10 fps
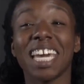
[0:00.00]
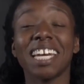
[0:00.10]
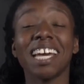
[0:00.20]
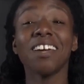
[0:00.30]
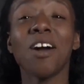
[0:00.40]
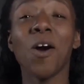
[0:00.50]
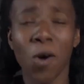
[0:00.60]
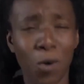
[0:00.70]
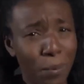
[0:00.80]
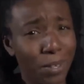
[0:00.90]
and I
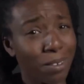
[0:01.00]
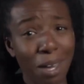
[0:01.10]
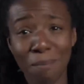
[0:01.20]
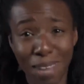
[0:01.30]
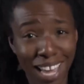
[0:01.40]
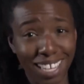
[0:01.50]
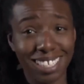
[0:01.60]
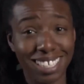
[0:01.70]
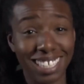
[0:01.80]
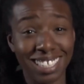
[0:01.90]
hope you come back and
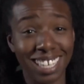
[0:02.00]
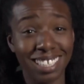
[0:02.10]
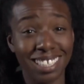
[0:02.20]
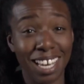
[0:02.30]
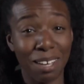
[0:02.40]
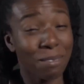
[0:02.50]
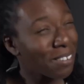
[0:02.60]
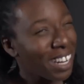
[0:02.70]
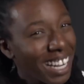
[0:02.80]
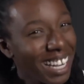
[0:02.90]
see us next time, all
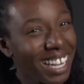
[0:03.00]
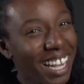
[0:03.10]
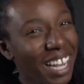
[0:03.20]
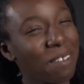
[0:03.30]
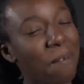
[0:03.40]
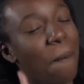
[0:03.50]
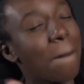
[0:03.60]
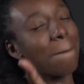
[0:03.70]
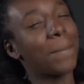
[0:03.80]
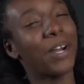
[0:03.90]
right?
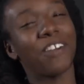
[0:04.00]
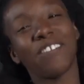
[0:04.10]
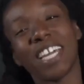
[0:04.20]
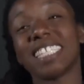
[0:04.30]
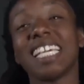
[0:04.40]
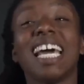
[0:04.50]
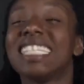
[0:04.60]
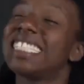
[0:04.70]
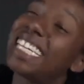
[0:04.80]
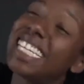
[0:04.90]
Perfect. See